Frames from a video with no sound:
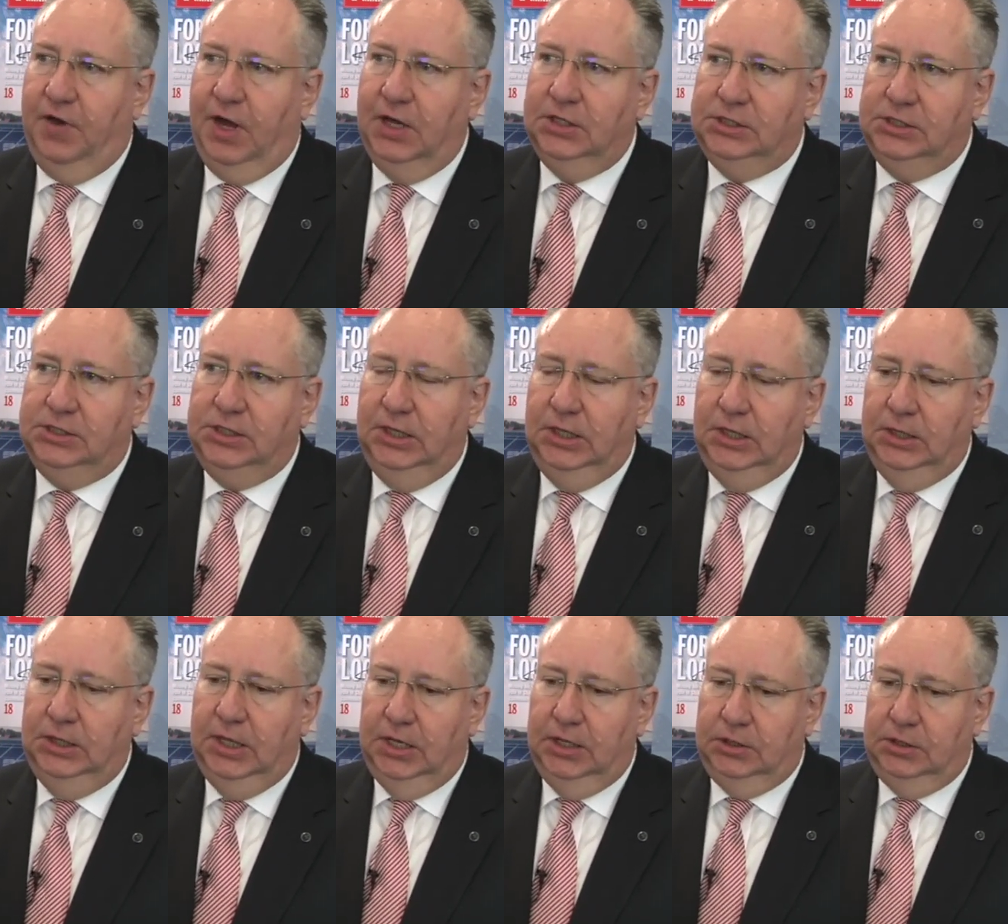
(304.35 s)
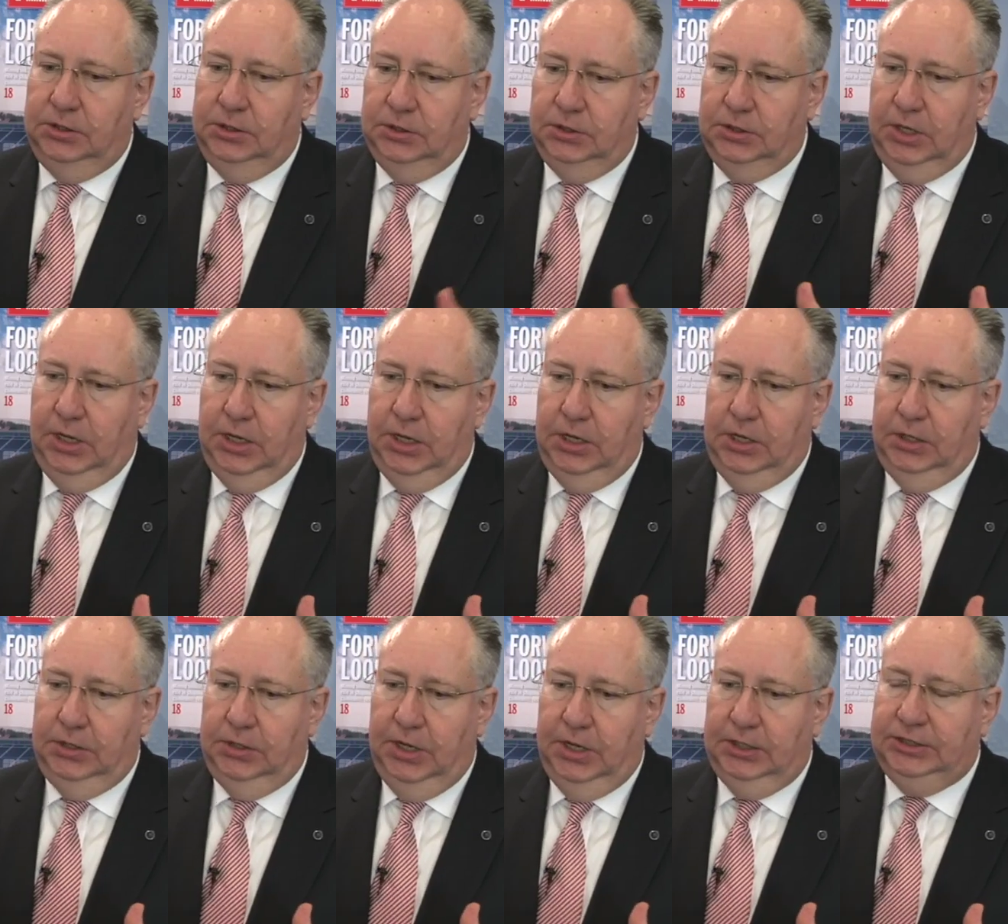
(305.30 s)
I see that
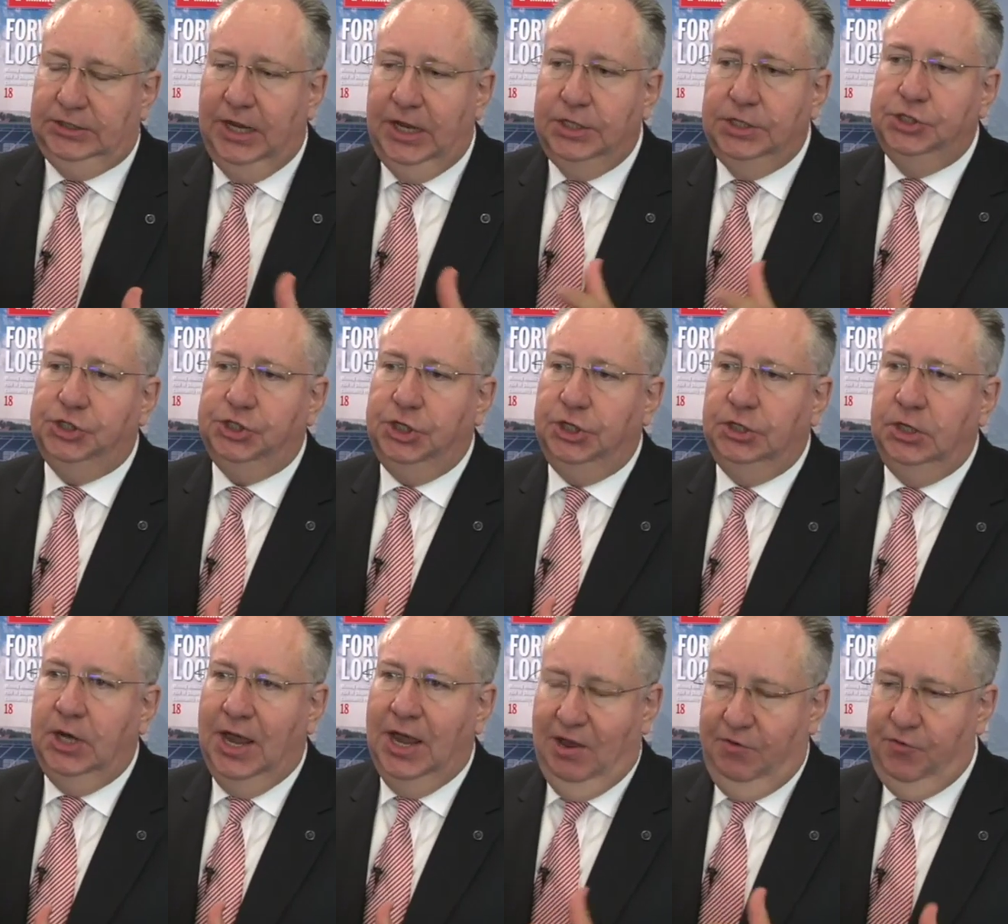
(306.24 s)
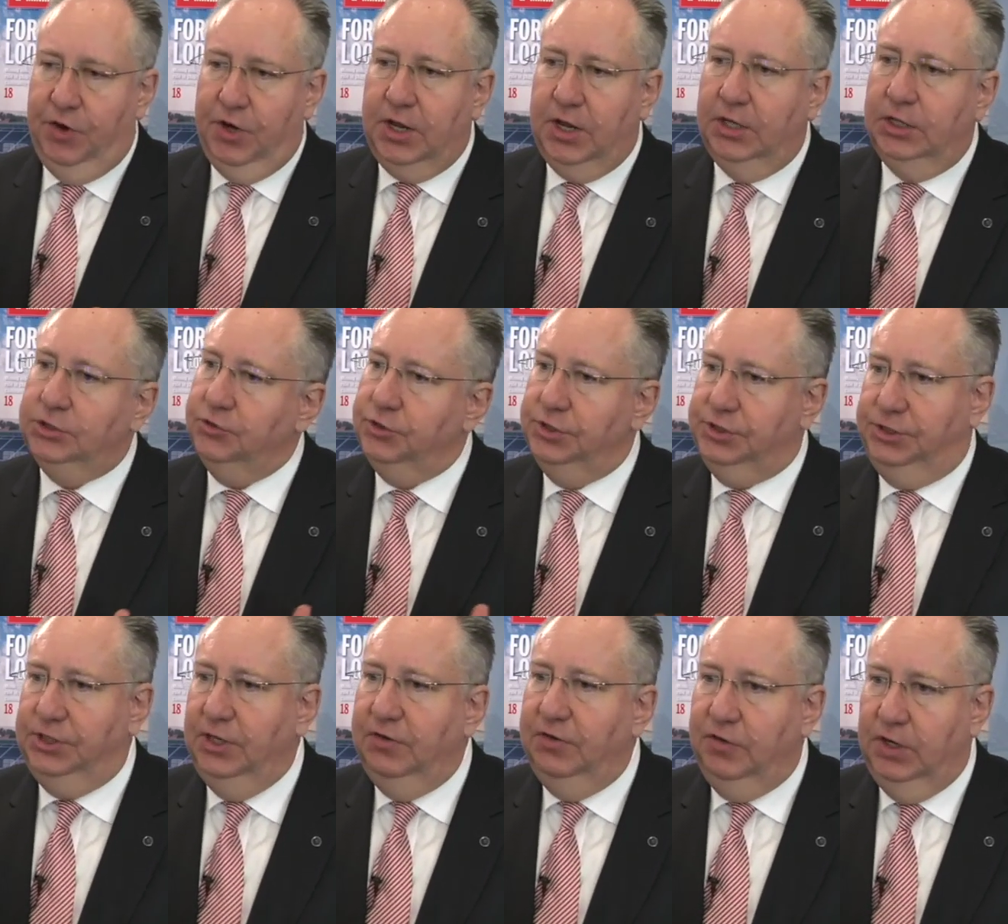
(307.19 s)
the attention Africa is
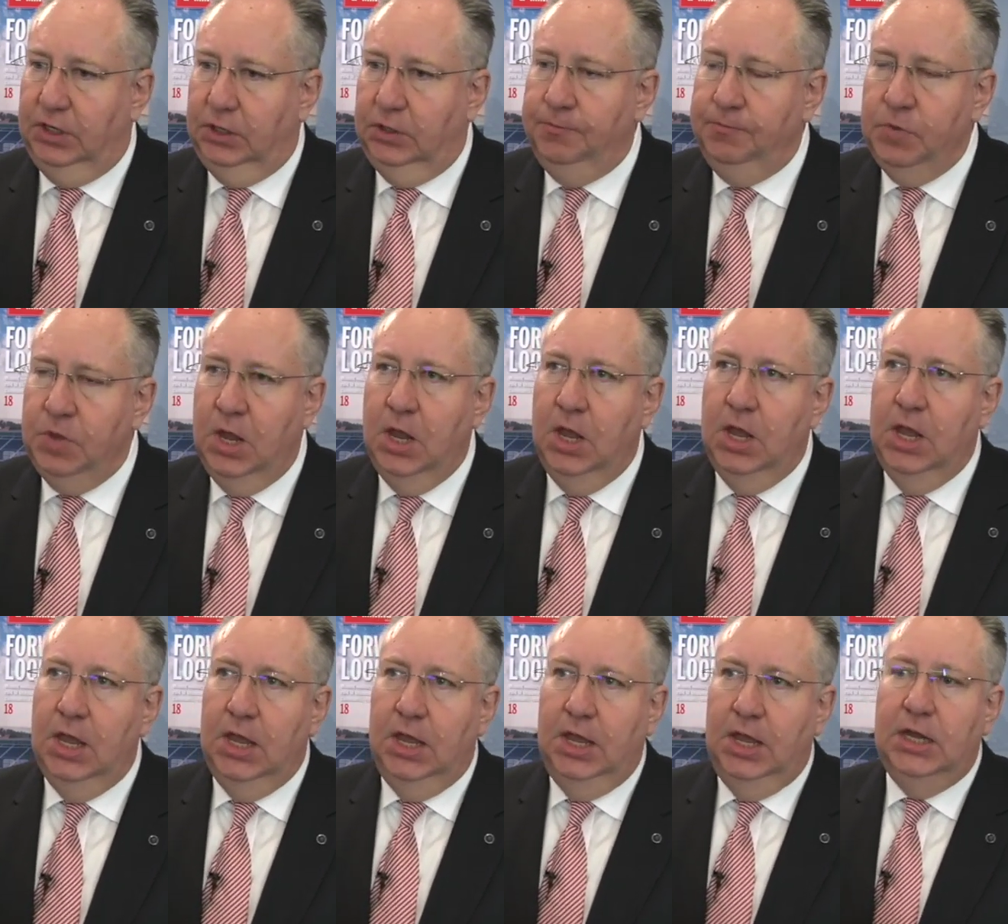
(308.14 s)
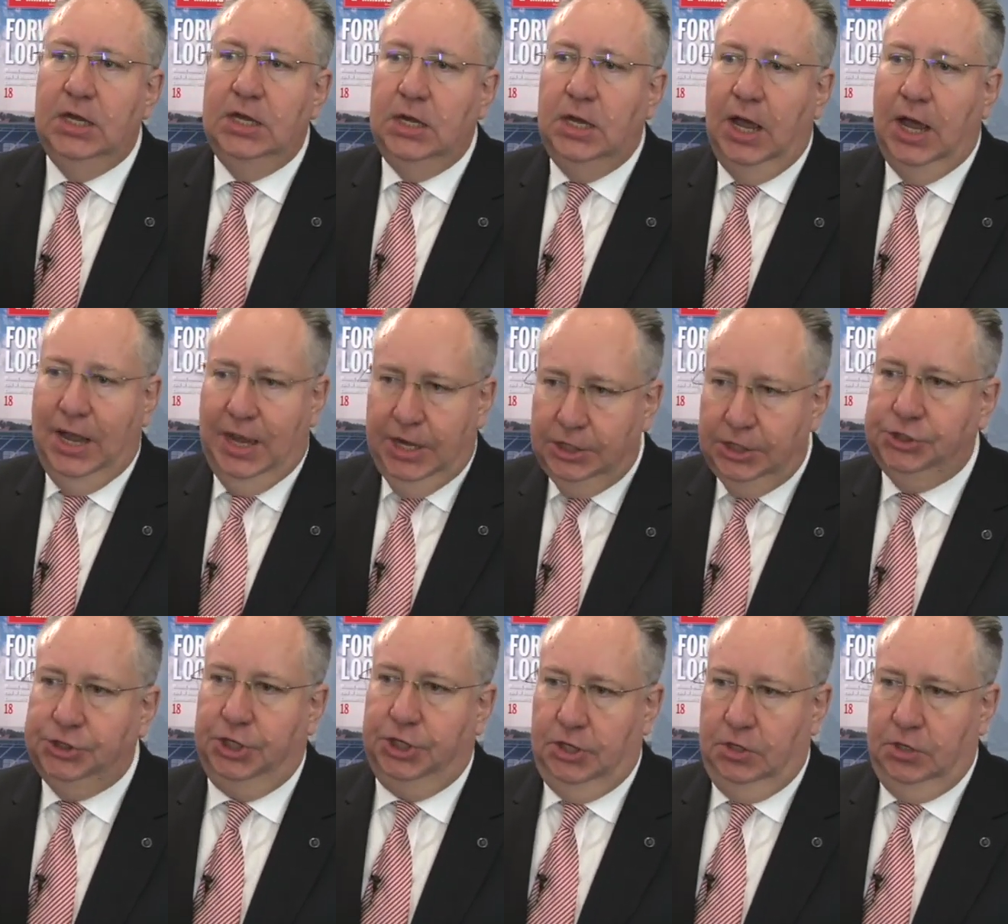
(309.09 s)
receiving in
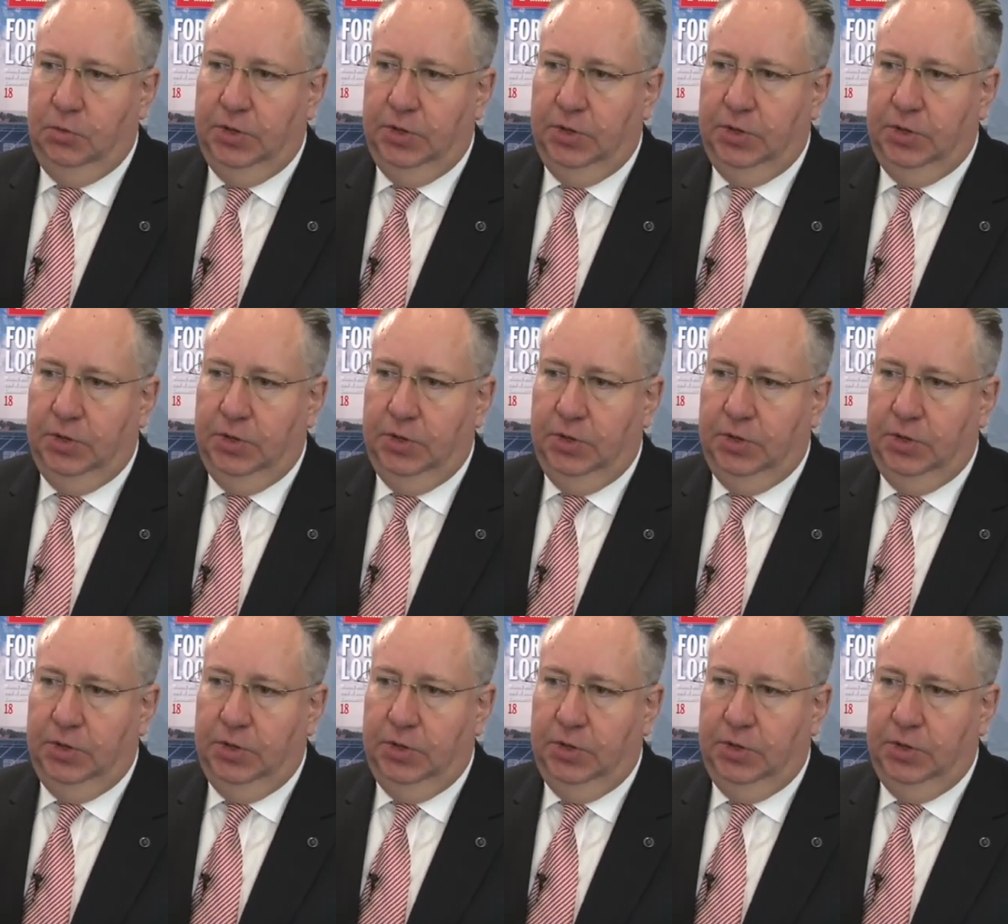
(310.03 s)
Asia.